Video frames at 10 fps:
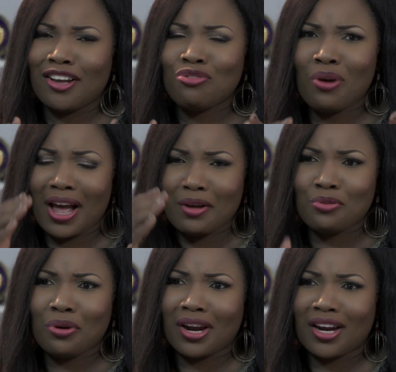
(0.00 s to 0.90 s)
you
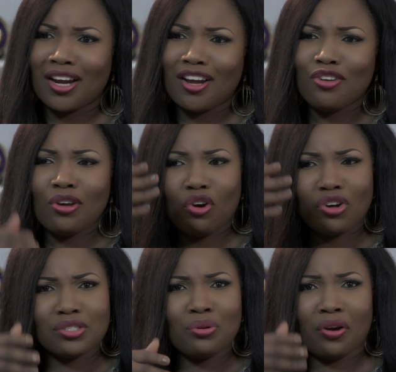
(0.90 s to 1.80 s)

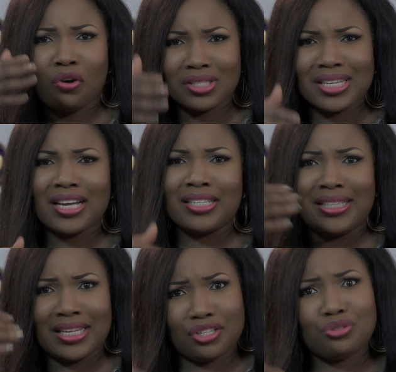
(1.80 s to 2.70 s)
are causing a
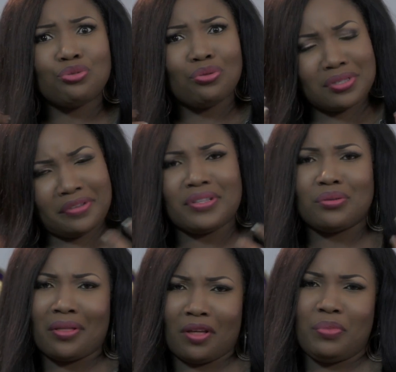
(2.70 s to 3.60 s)
danger to yourself and to
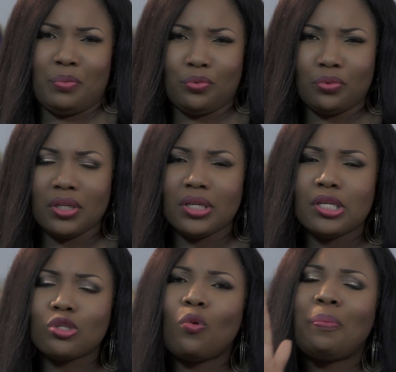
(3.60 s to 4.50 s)
other people.
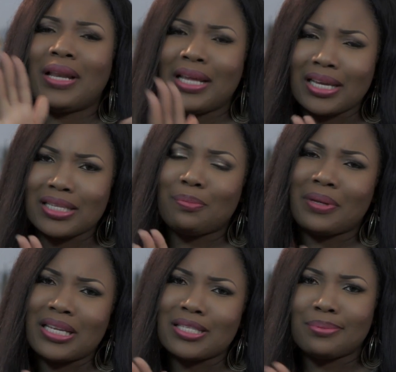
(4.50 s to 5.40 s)
So please,
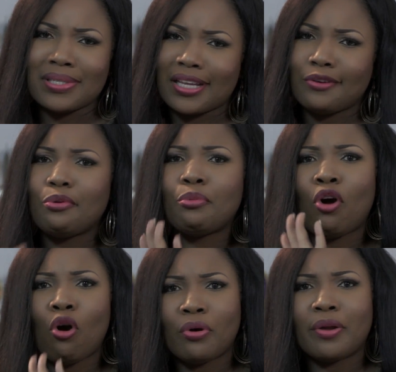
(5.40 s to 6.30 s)
please, please, I know we
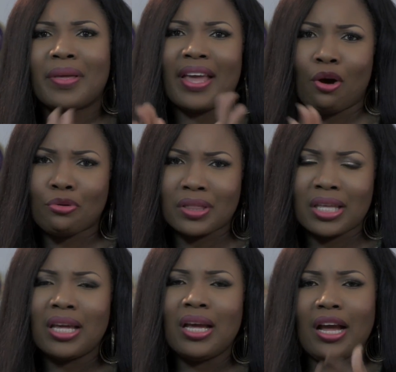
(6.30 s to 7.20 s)
all want to be
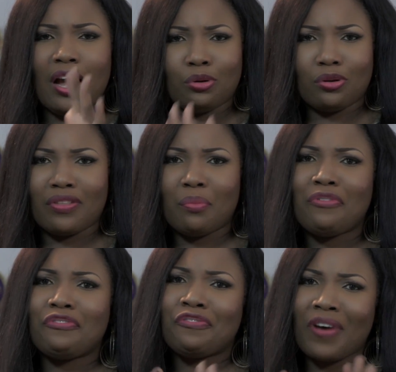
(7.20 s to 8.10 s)
healthy and all of that, but
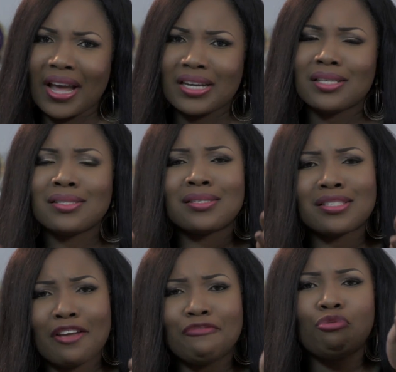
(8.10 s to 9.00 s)
find
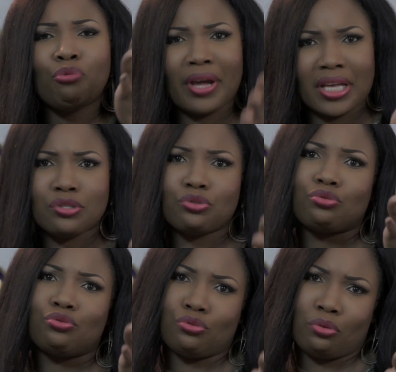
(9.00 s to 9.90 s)
safe ways
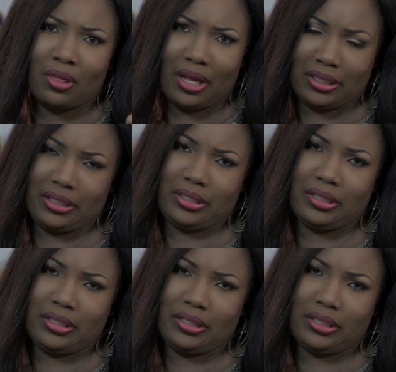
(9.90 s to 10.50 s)
to do that.